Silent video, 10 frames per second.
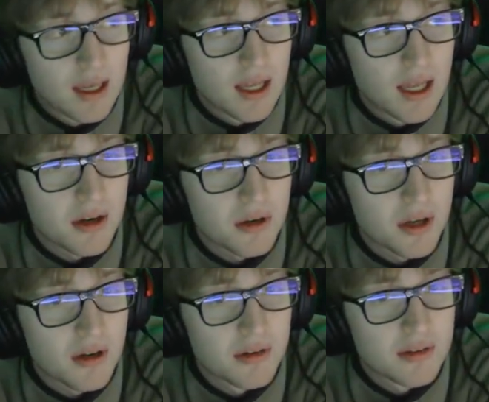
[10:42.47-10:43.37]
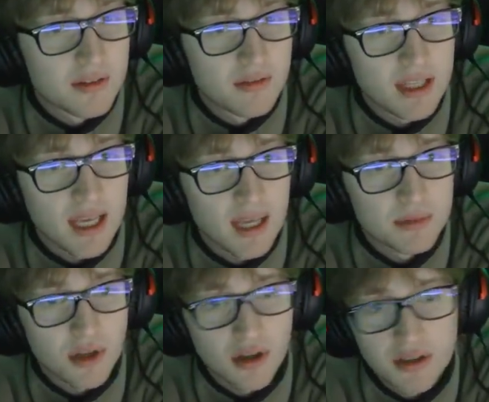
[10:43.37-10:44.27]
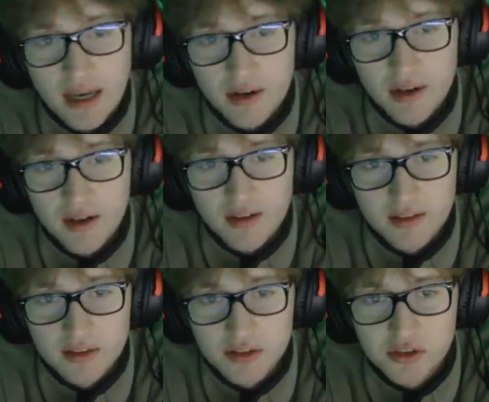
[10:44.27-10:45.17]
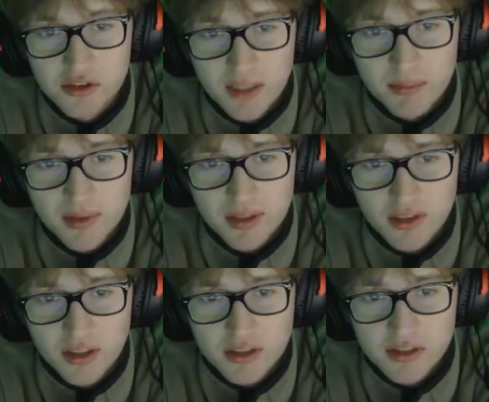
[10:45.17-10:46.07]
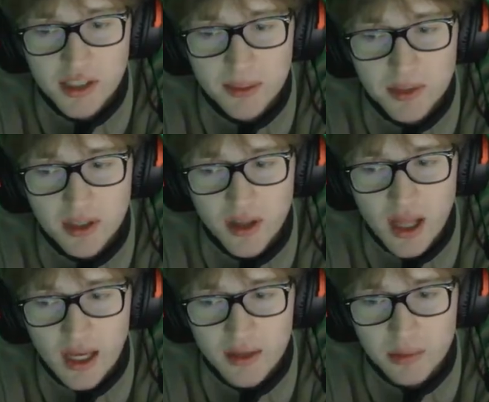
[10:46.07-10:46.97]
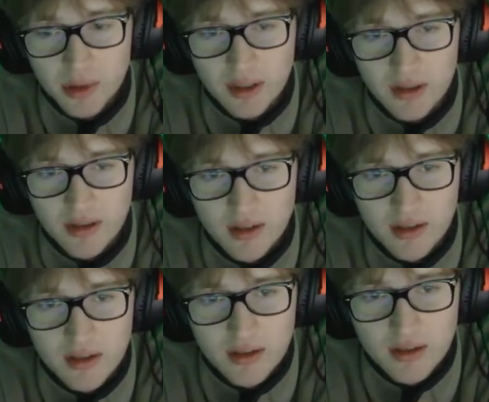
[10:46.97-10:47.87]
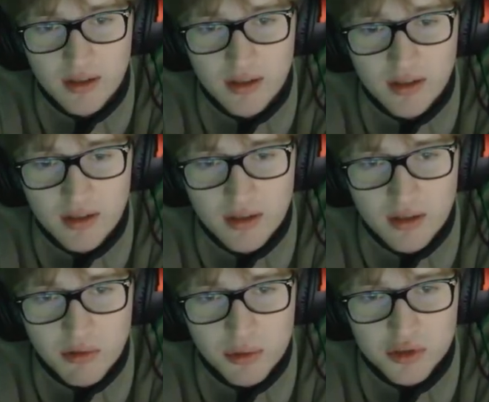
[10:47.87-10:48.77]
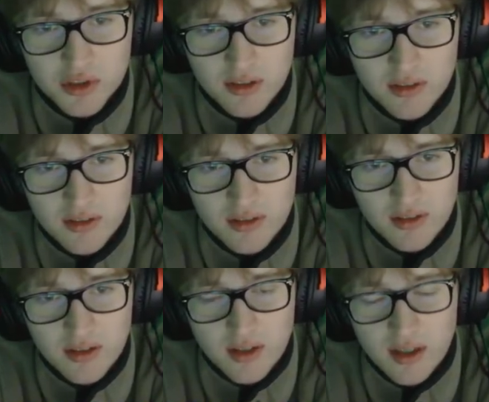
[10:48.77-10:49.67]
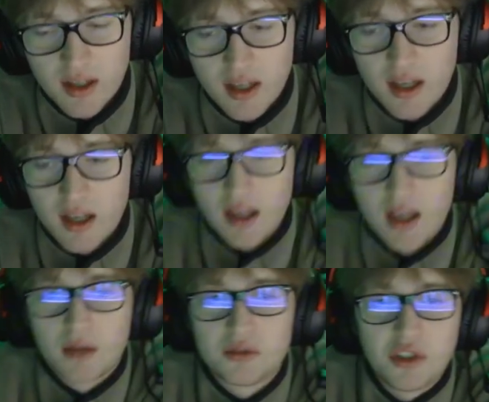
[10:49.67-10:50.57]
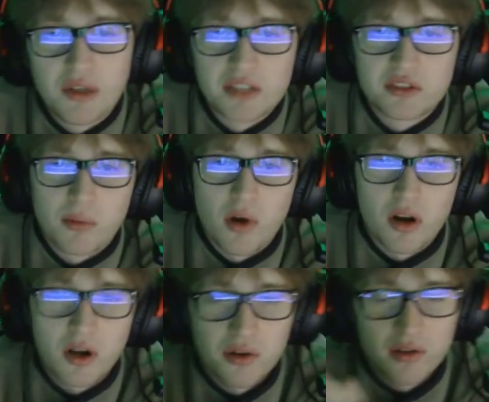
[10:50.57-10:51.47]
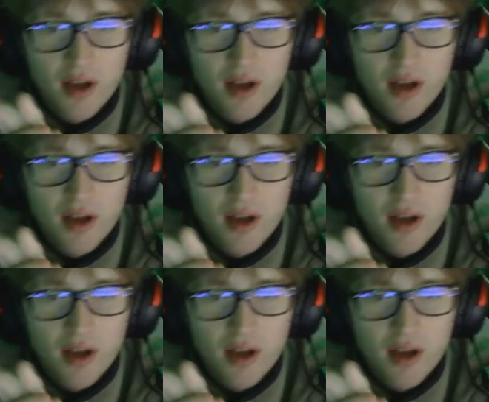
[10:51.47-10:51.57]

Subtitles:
I don't know. The game's gone down a steep, it's on a steep decline, but we will see. I'll see you guys tomorrow.